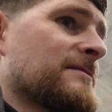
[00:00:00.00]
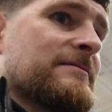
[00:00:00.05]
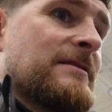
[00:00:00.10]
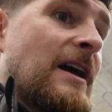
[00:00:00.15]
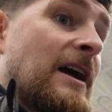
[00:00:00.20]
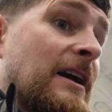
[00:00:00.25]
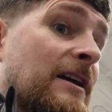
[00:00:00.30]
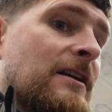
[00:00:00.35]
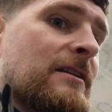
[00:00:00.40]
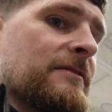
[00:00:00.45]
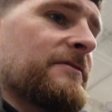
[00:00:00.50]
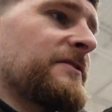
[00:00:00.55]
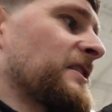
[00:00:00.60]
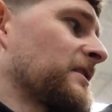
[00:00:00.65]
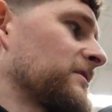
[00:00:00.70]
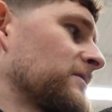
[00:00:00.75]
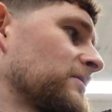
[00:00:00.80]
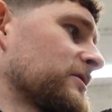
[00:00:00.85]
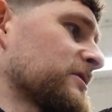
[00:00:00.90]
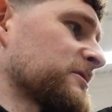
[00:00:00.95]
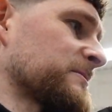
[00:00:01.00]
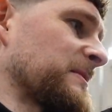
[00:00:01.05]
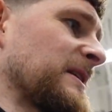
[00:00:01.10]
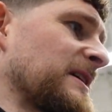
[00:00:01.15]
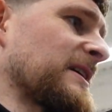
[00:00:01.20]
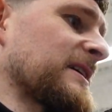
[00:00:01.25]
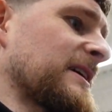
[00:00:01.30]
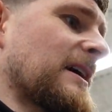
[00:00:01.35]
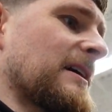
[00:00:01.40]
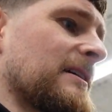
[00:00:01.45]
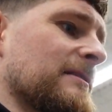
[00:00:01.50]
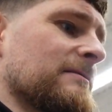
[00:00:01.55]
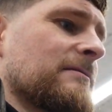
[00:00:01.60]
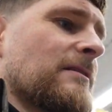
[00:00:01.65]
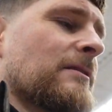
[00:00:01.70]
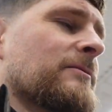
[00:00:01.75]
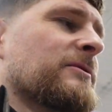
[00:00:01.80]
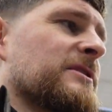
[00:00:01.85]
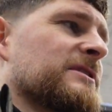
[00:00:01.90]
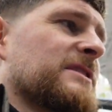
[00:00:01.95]
that kind of thing annoys me, and I
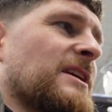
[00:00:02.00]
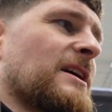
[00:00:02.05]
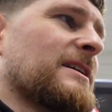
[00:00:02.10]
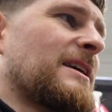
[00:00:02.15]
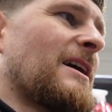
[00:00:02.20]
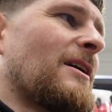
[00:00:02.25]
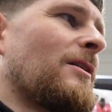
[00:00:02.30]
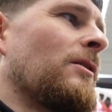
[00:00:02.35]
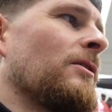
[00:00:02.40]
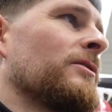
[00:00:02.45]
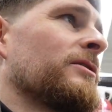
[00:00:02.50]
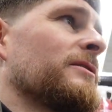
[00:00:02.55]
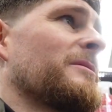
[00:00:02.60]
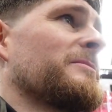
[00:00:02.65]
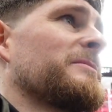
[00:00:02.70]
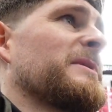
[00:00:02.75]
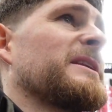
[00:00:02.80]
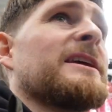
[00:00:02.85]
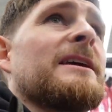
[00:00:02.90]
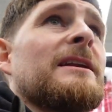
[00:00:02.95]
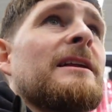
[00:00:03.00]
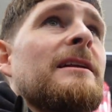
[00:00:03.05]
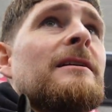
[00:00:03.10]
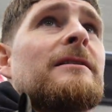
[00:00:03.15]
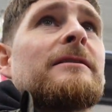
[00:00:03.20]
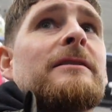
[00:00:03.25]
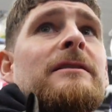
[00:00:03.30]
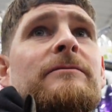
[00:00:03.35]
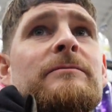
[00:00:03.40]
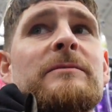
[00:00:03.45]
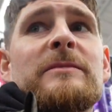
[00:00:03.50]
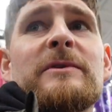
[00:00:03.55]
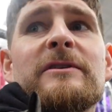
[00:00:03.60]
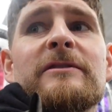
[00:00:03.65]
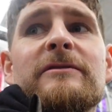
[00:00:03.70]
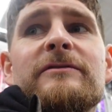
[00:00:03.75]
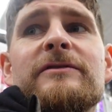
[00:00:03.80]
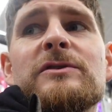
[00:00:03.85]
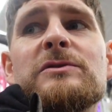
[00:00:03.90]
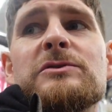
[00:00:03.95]
wouldn't say I get on them immediately, I'll give them
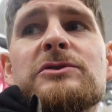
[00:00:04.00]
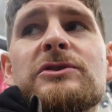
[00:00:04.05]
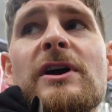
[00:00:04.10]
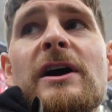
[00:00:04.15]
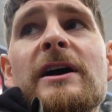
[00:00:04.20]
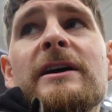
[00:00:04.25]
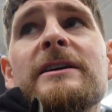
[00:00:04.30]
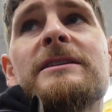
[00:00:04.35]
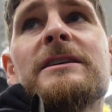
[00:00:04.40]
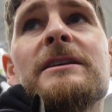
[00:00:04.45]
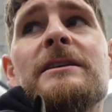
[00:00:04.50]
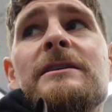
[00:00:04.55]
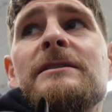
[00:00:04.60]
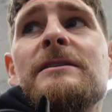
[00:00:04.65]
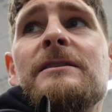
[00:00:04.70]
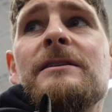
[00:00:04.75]
a few tries.